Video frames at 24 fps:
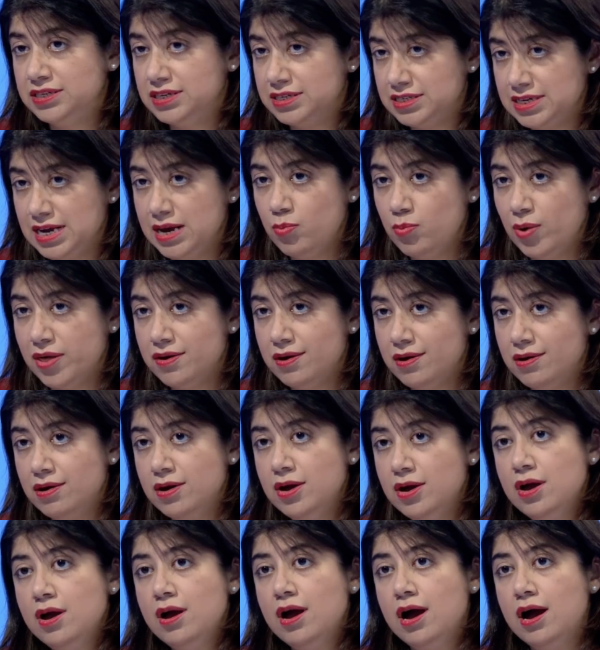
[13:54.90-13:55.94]
to see whether
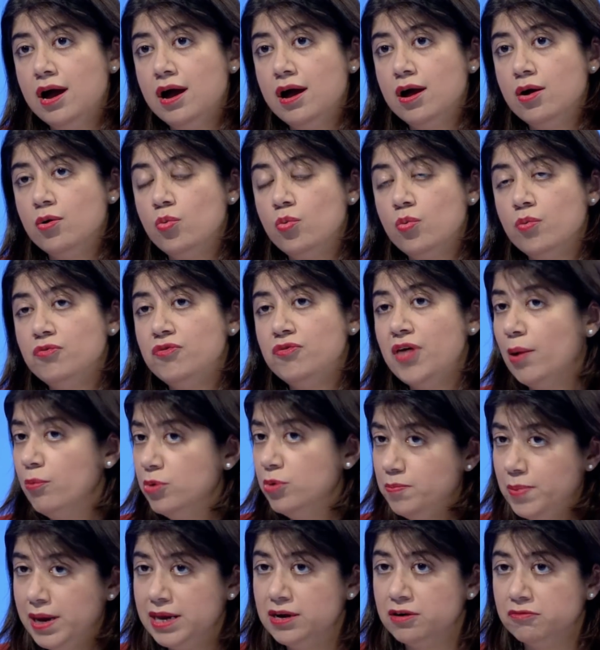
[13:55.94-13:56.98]
that
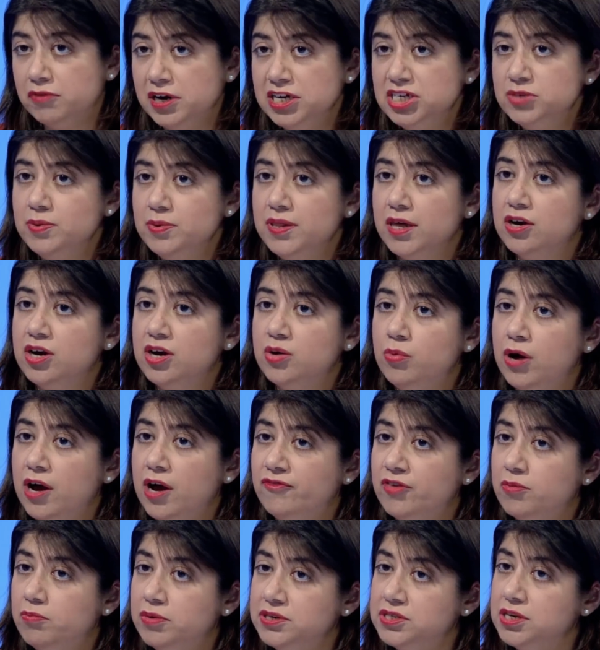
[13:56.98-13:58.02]
would be an arrangement that could
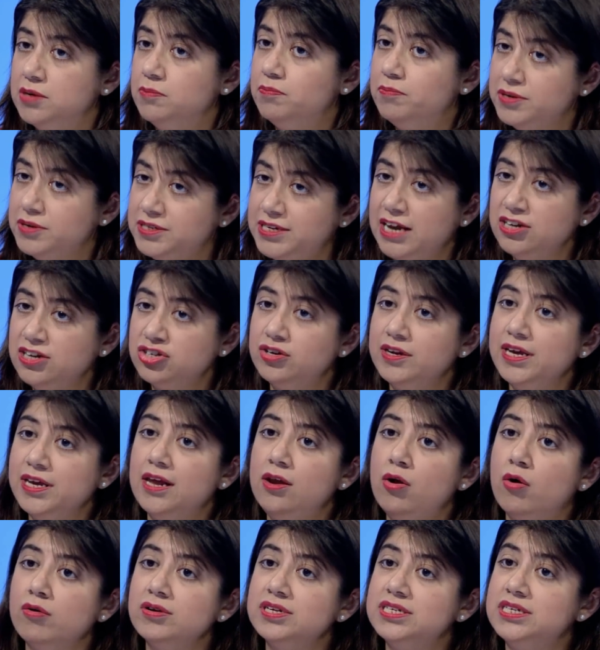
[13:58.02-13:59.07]
work for Britain, potentially
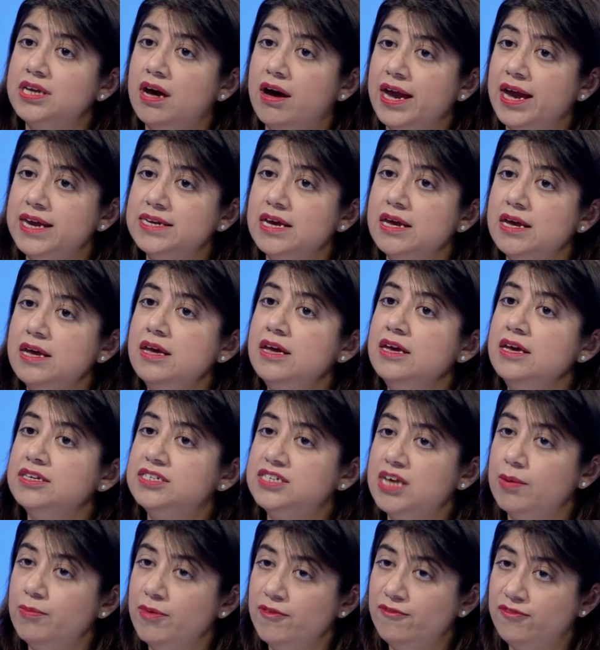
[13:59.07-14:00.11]
alongside
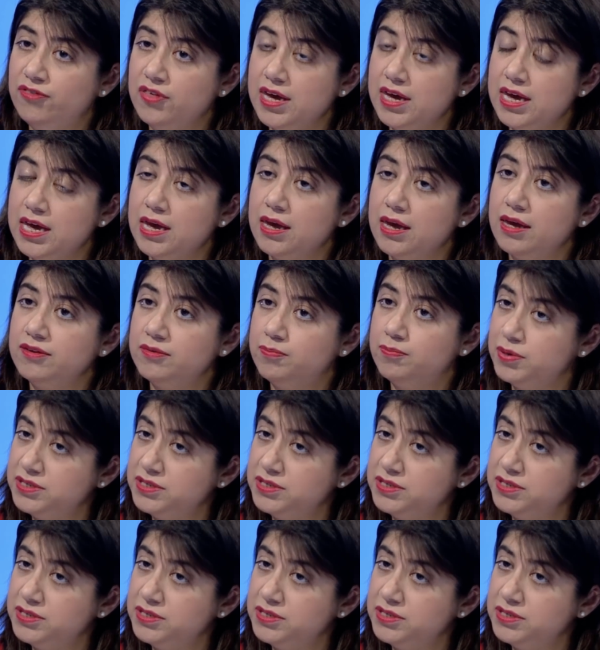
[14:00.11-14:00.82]
some of the